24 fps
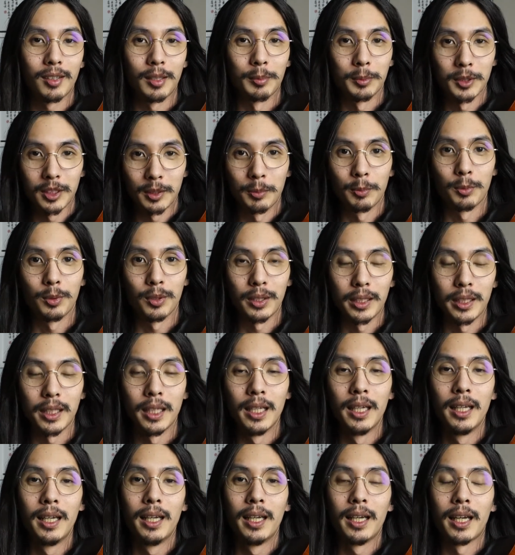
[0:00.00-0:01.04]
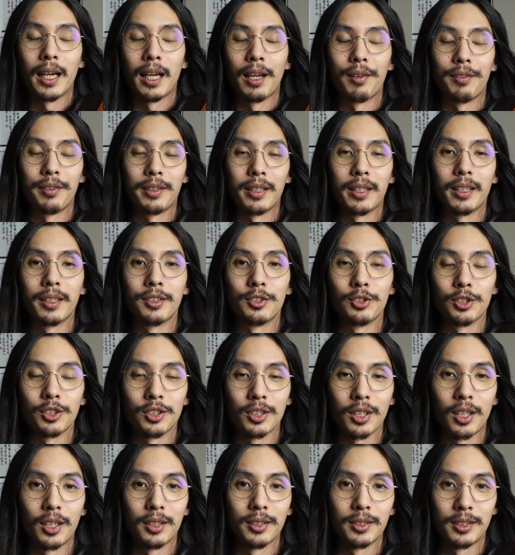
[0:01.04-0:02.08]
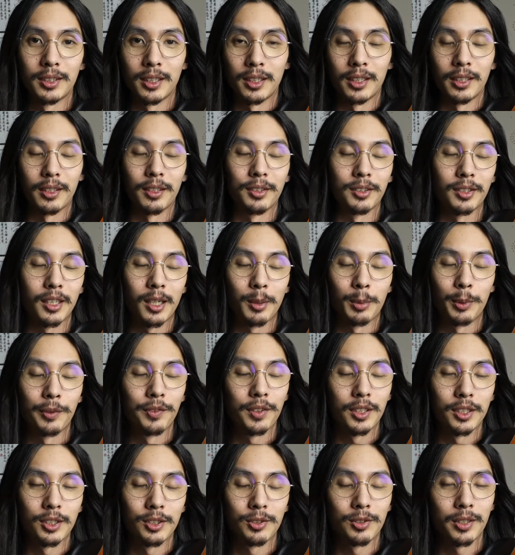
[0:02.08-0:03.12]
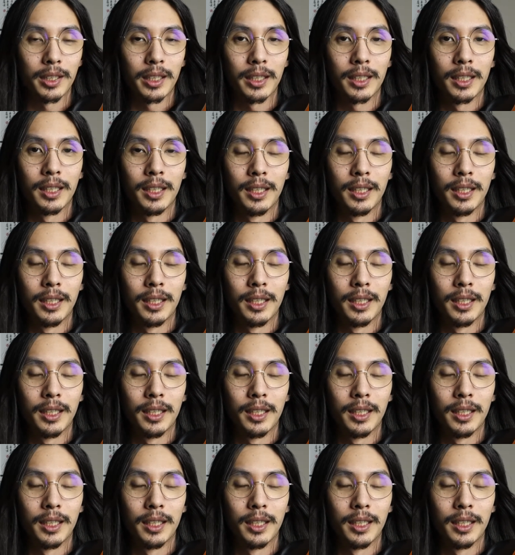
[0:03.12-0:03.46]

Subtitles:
I'm simply having it just sitting on top of the string.